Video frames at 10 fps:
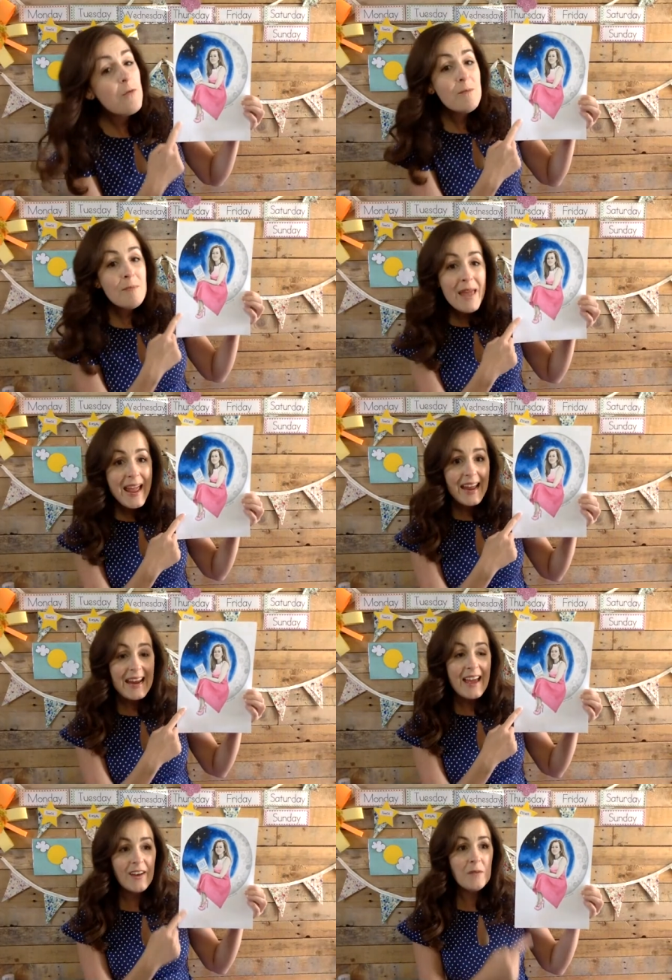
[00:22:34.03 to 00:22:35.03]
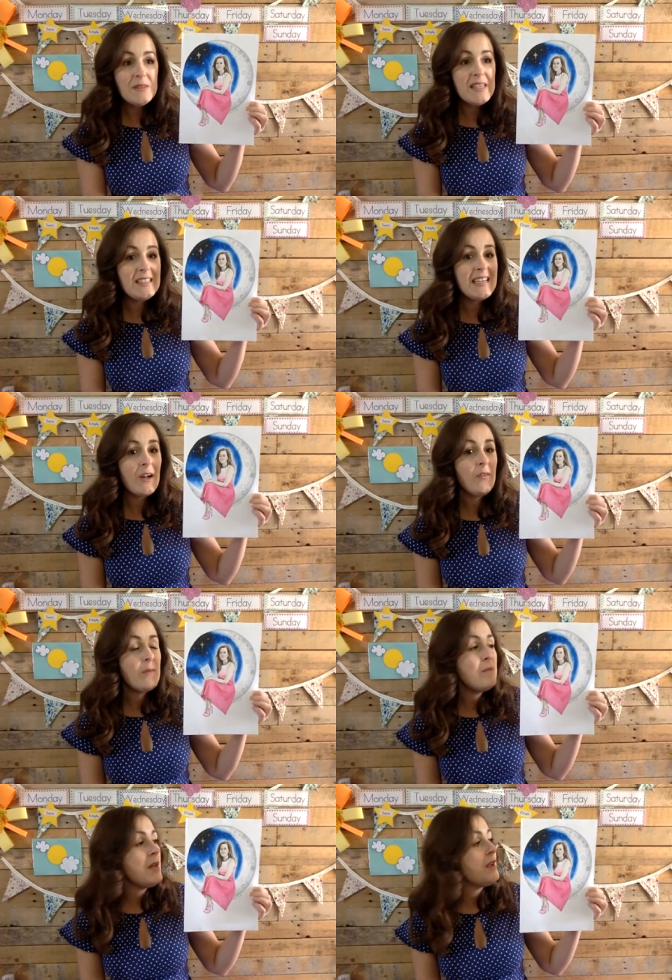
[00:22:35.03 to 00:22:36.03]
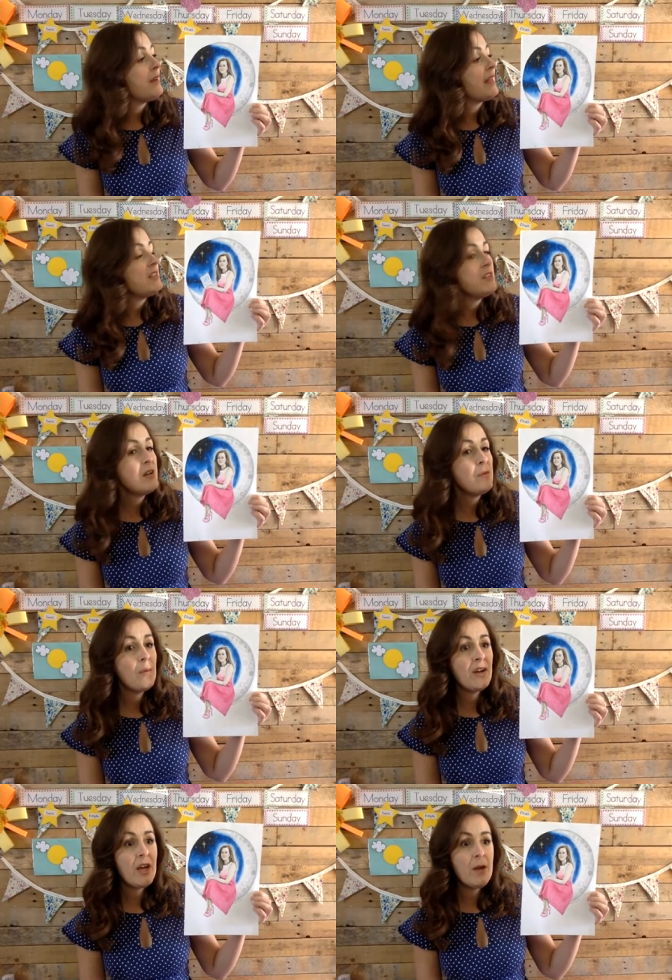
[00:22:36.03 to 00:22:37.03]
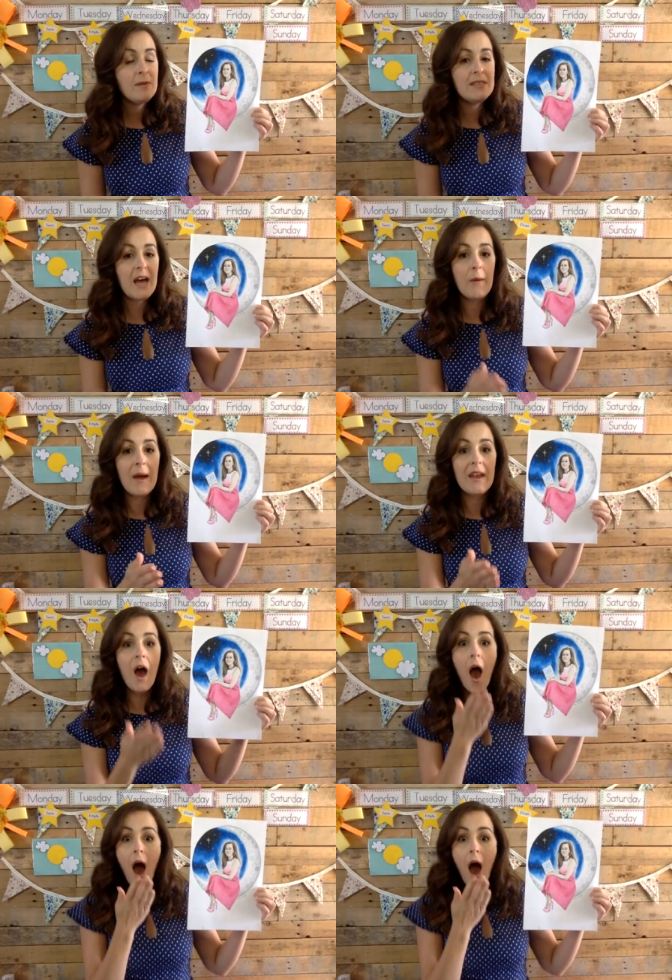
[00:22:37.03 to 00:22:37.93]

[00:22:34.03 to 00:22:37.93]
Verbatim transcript: me and I'm sitting on the moon. And do you know what? When I opened it, I went,